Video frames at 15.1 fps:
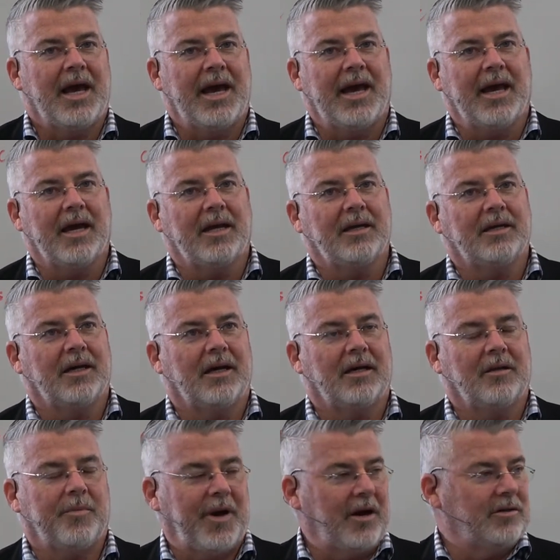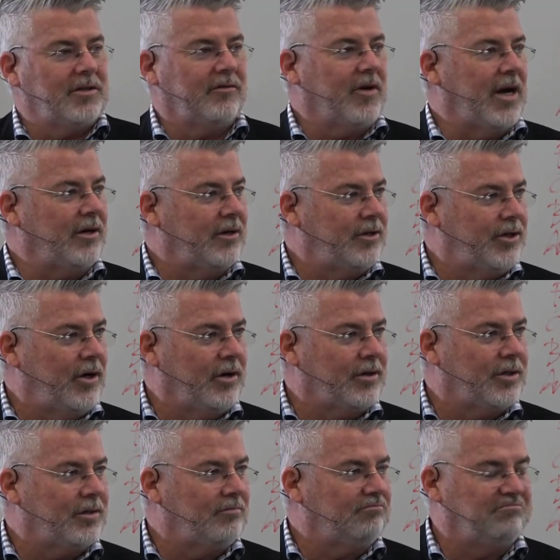And the parents invite her to
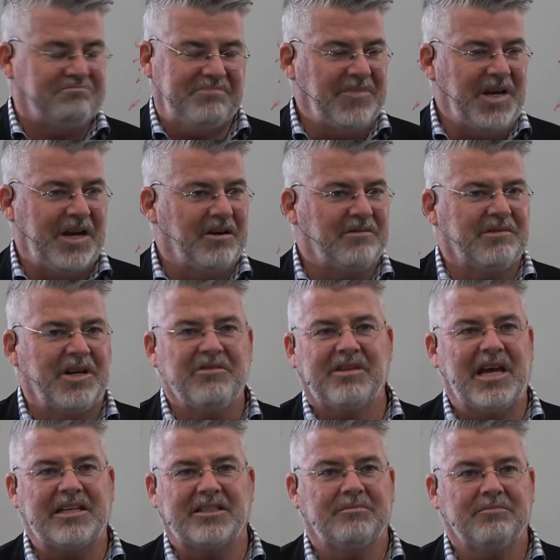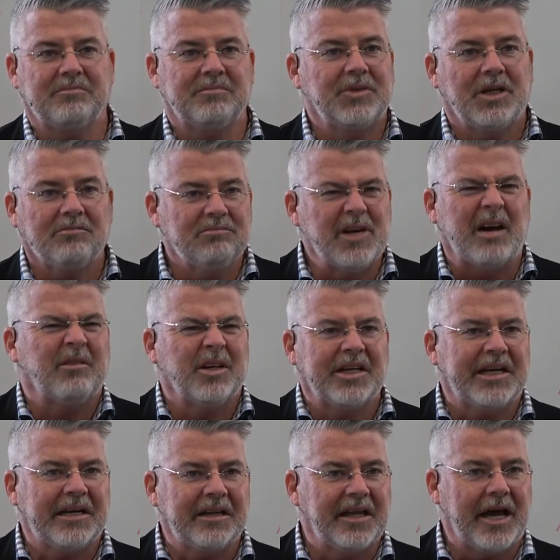church. No thanks. You know, not
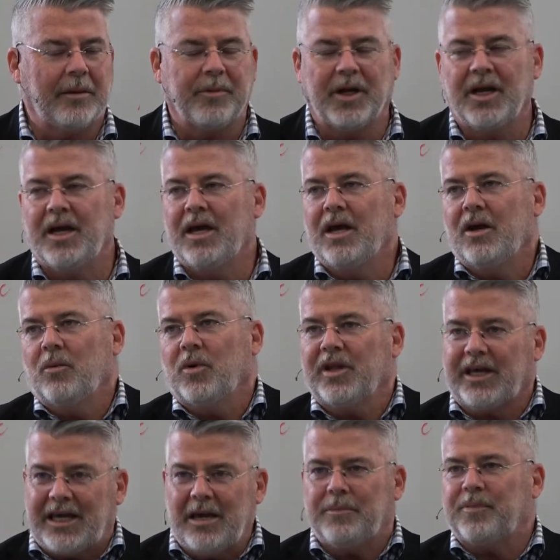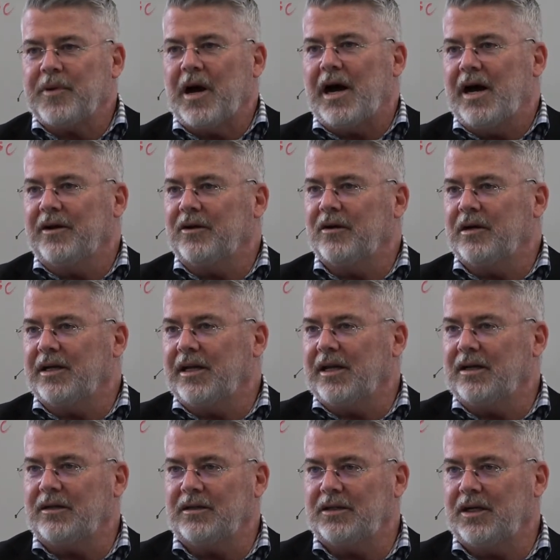really into that. But, well, they keep on her. And
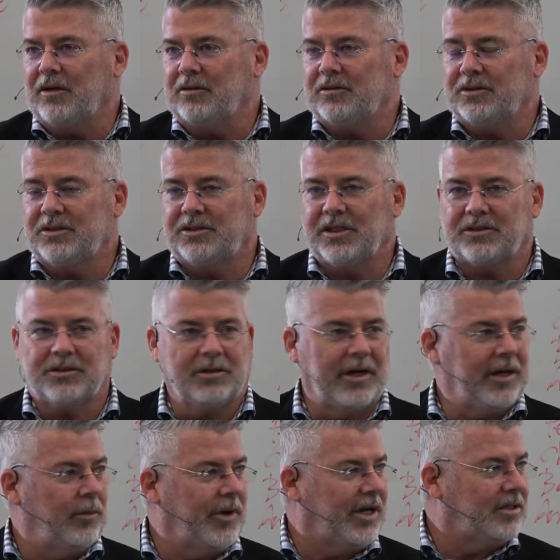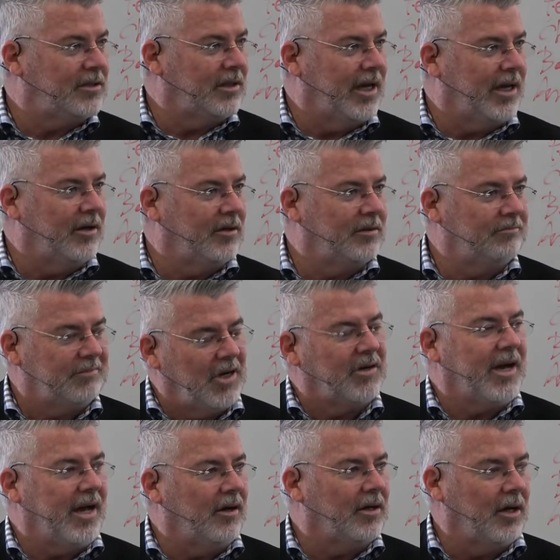then, you know, 6 or 8 weeks later,
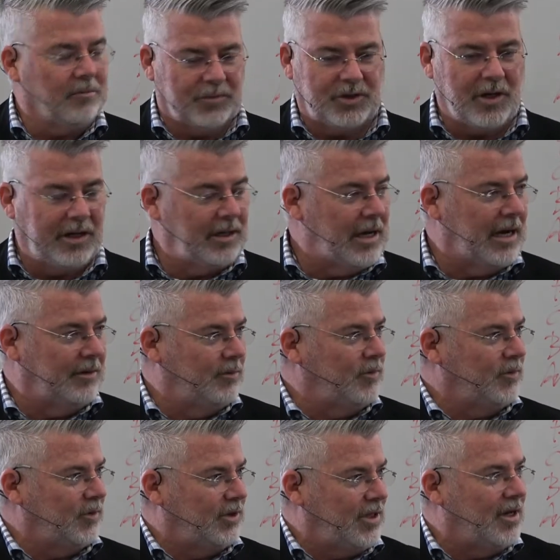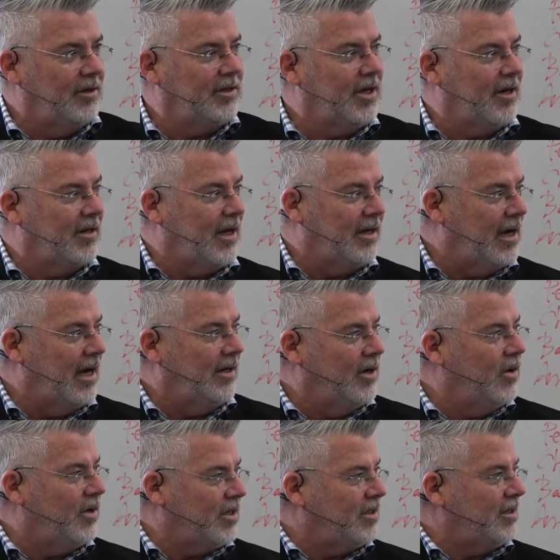okay, I'll come. So I was telling Jonathan, I
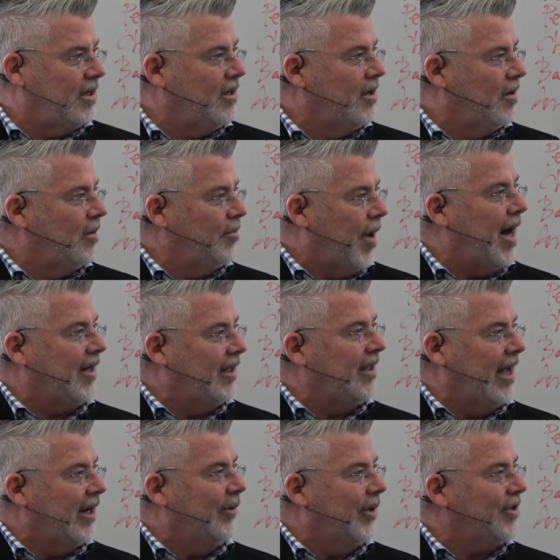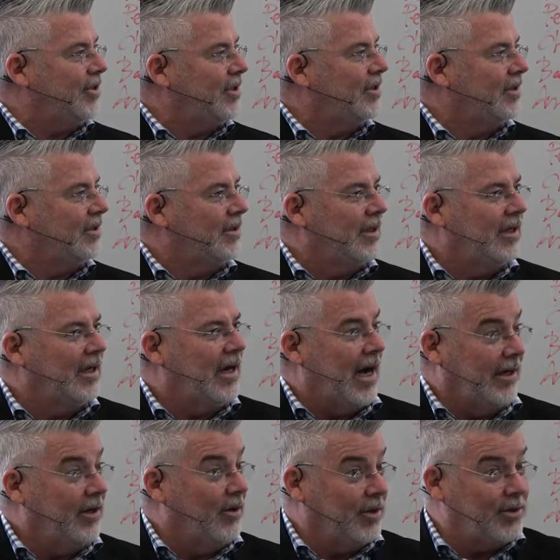noticed her body language.
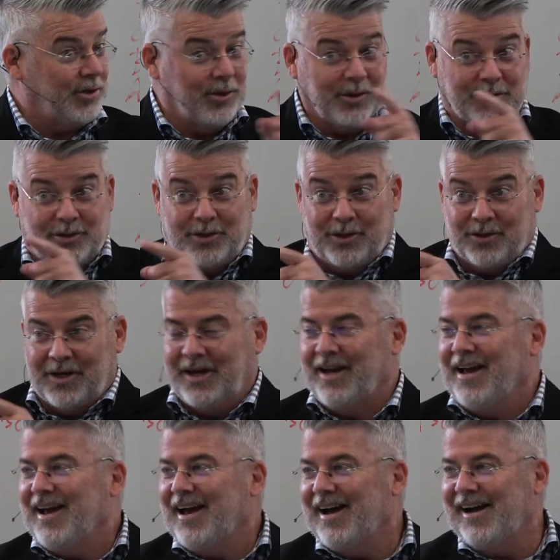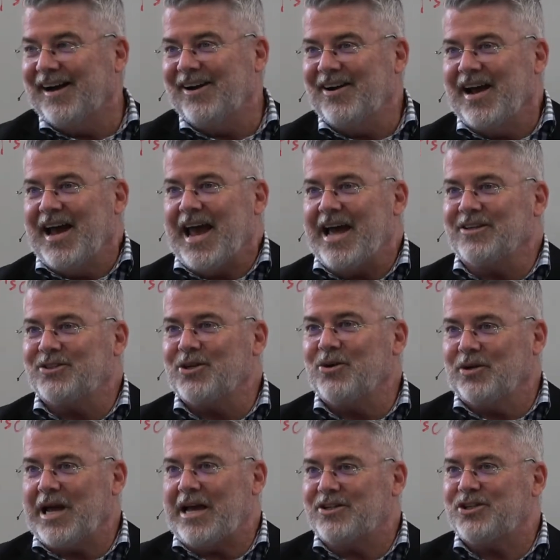I noticed yours too. And
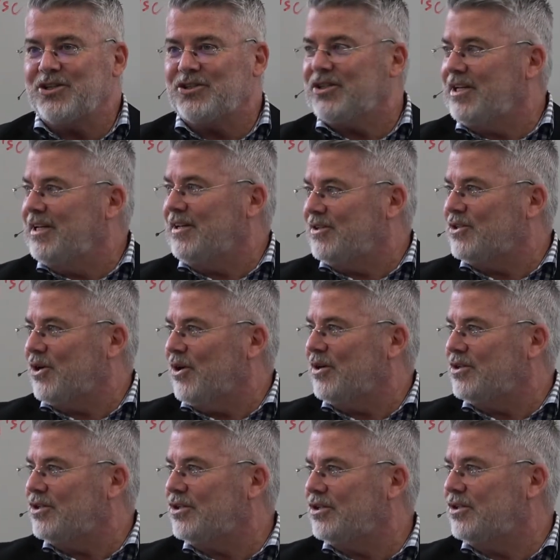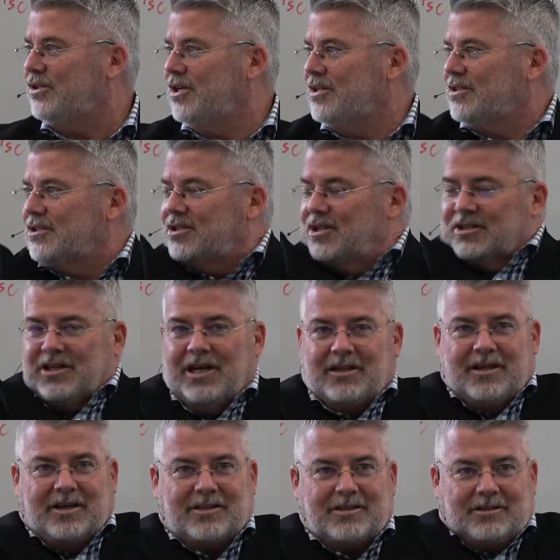so as she's sitting in church, she's like
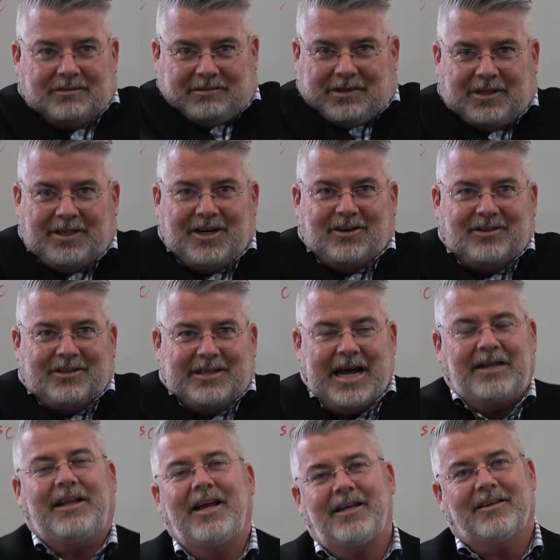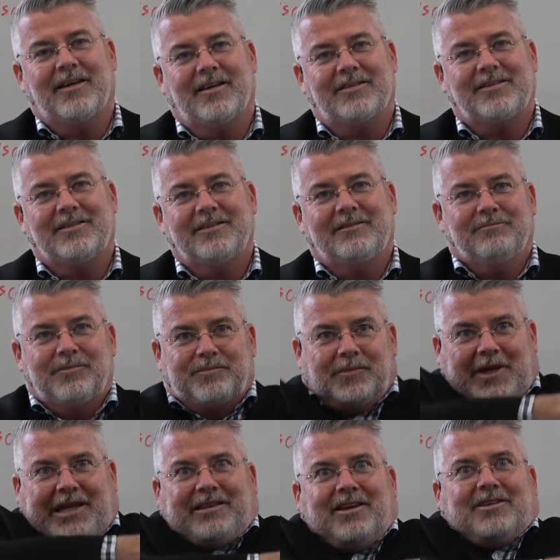this. You know, not like this.
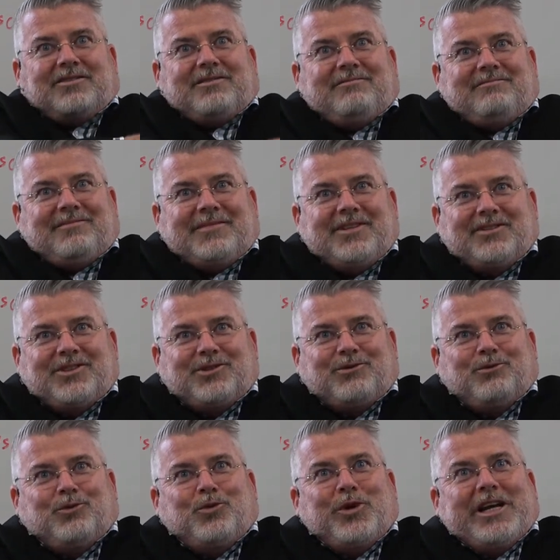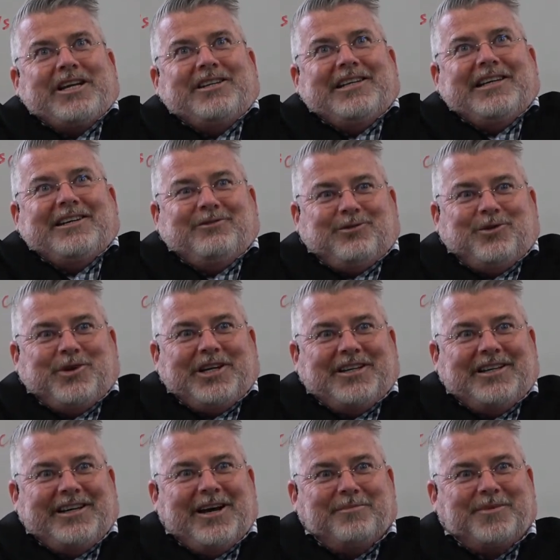Like this. You know, just really,
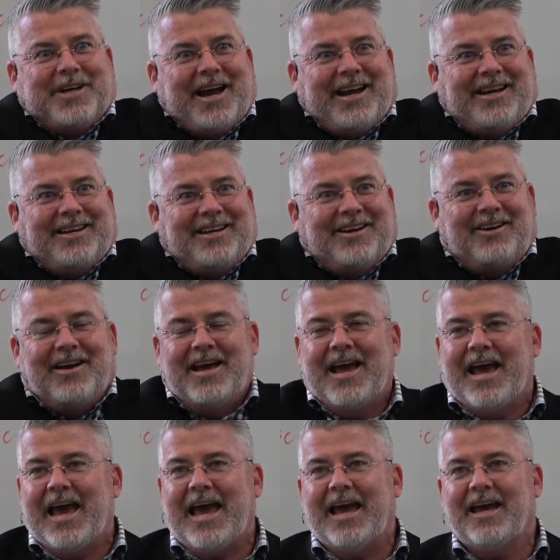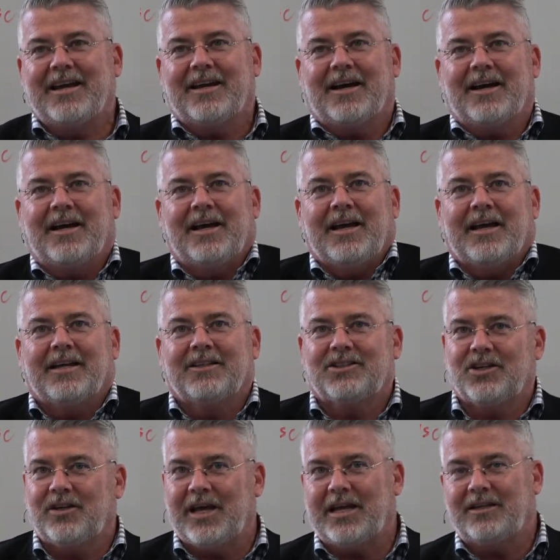really uptight, you know. And
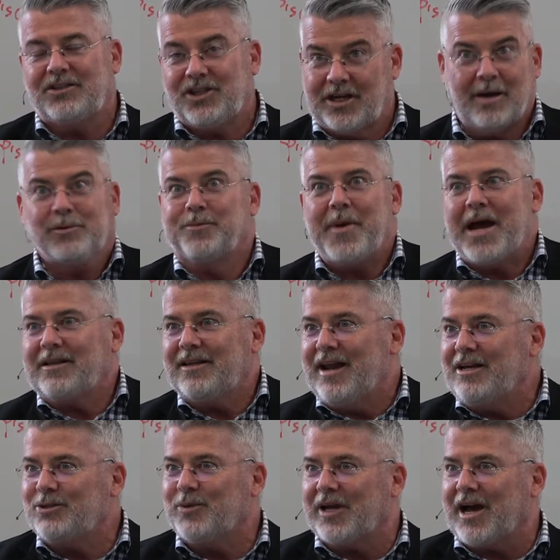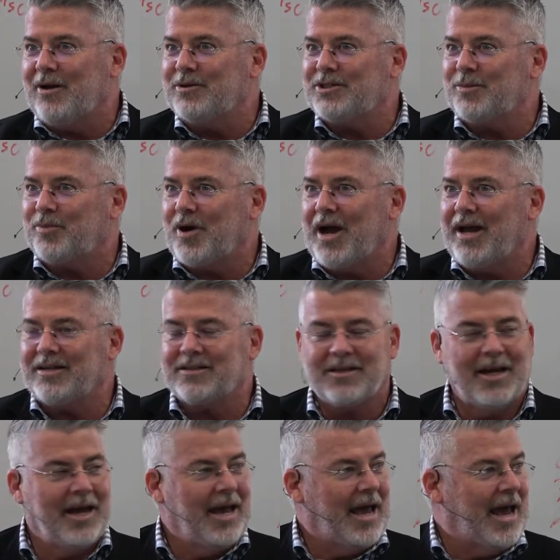so then she comes back the next week. I was surprised.
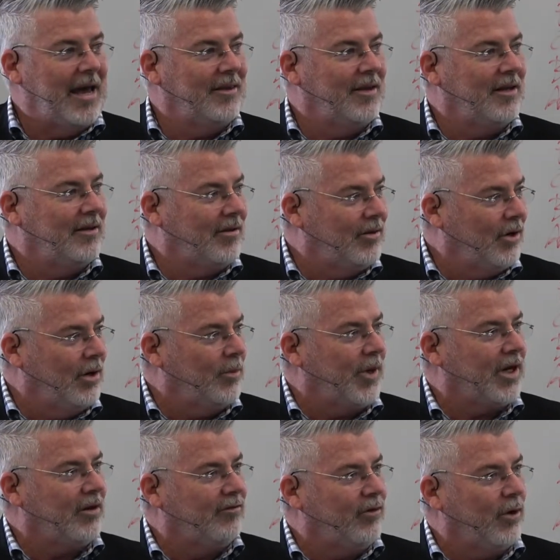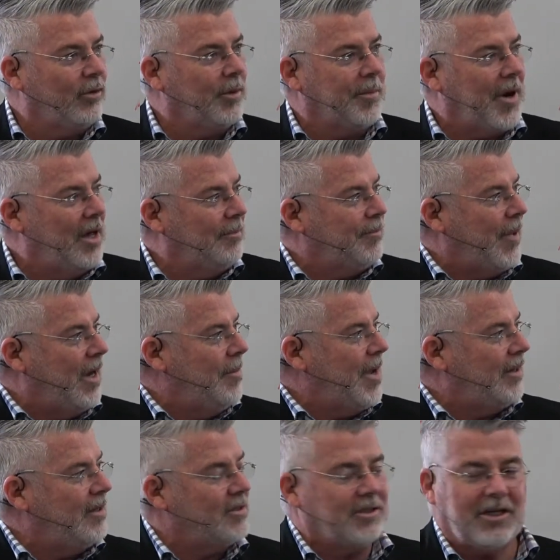And then the third week and fourth week, by
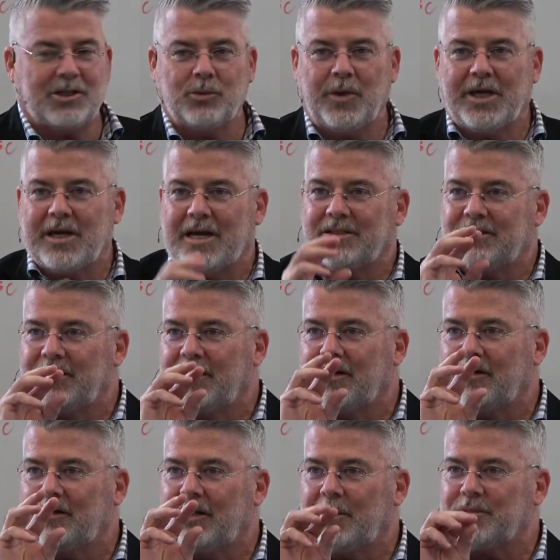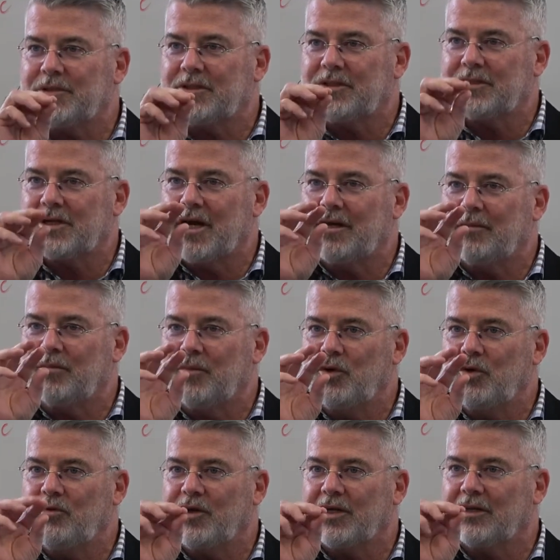about the sixth week, I see her lips just kind of
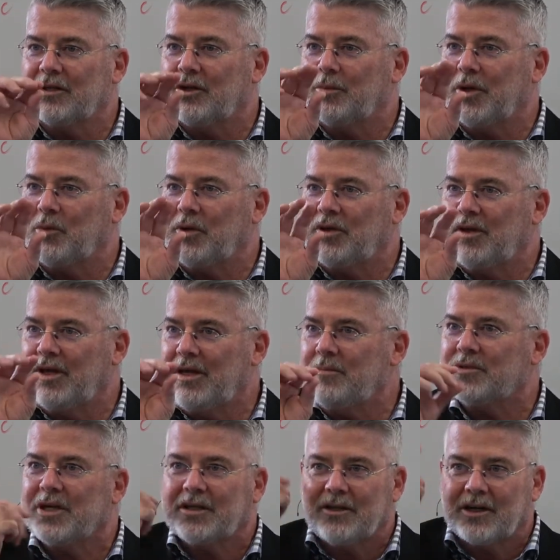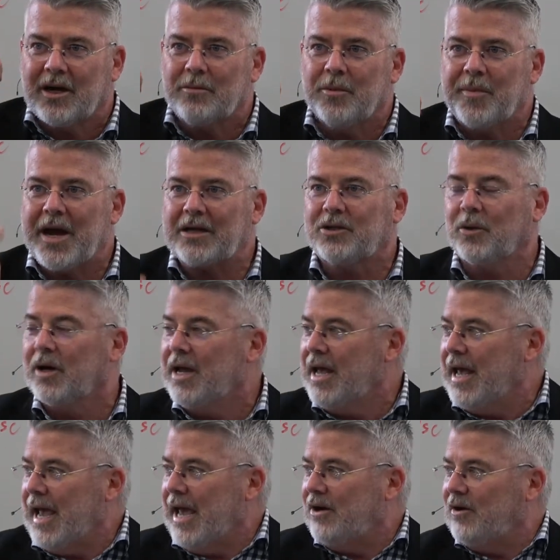moving a little bit with the hymns, like they're coming back to her.
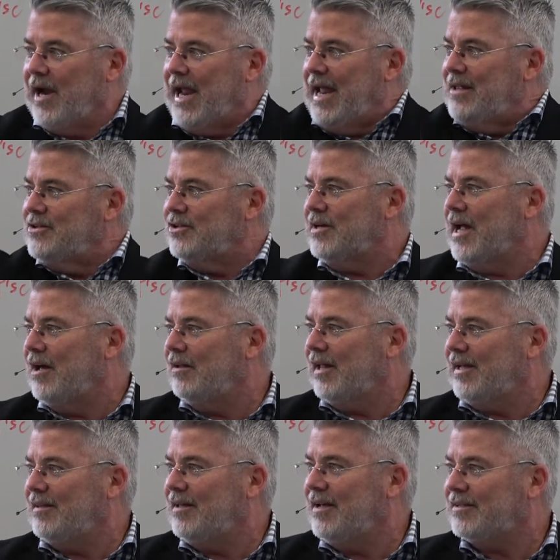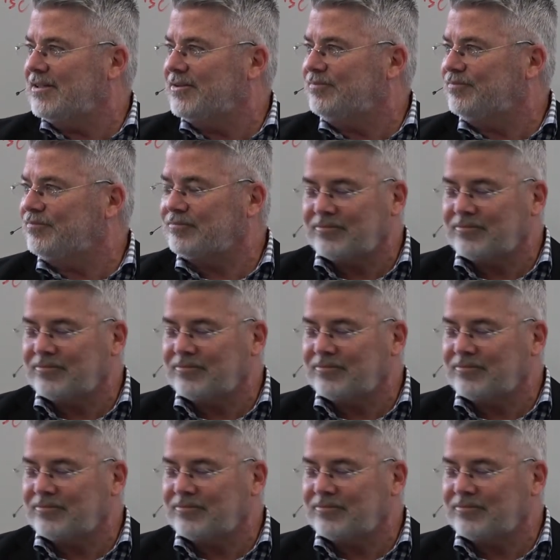And her hands are now like this.